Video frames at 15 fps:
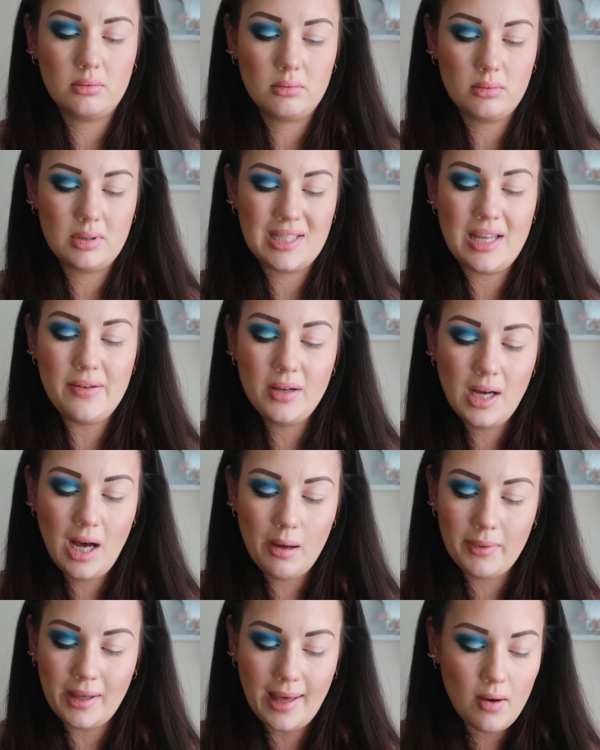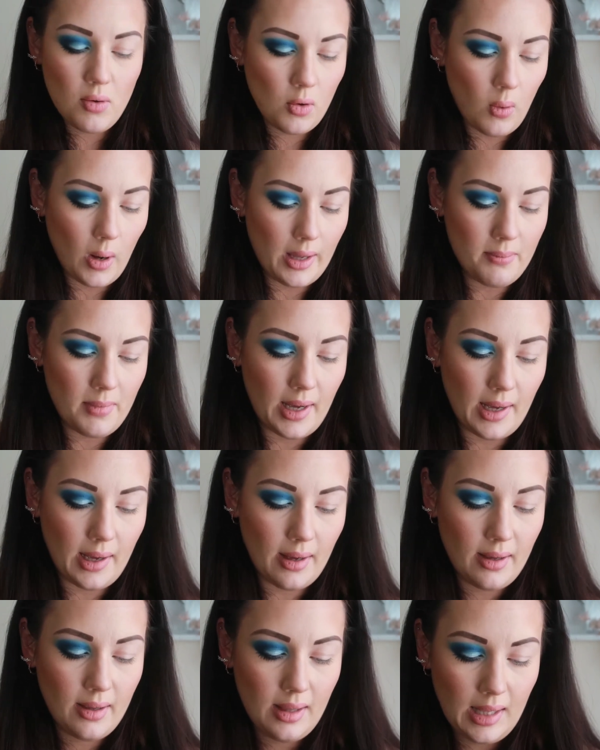It's even coming out quite
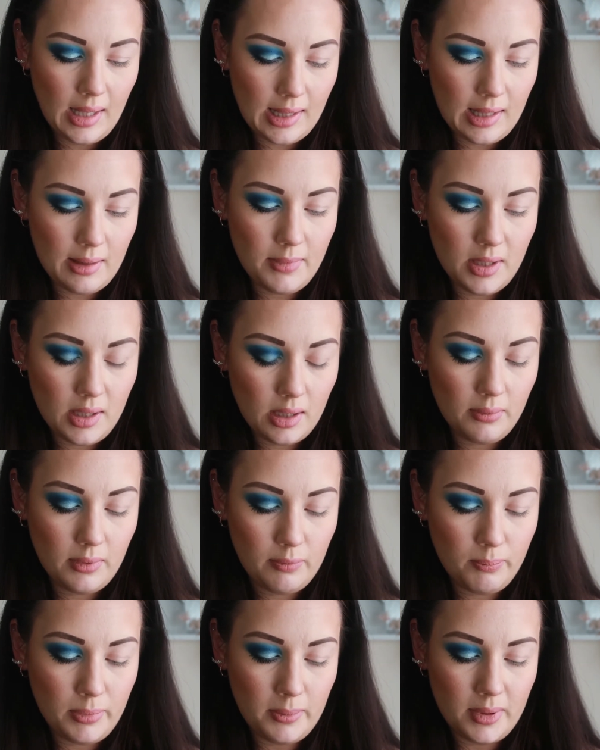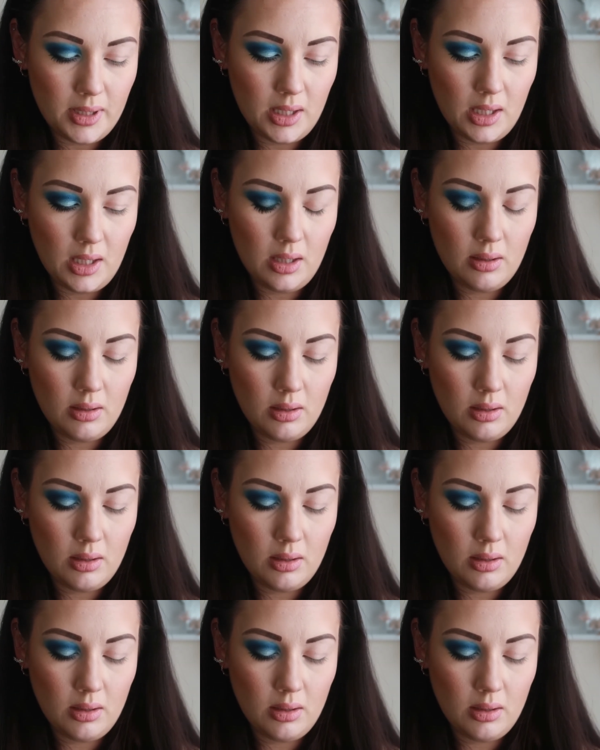matte. Let me go with Bibbidi.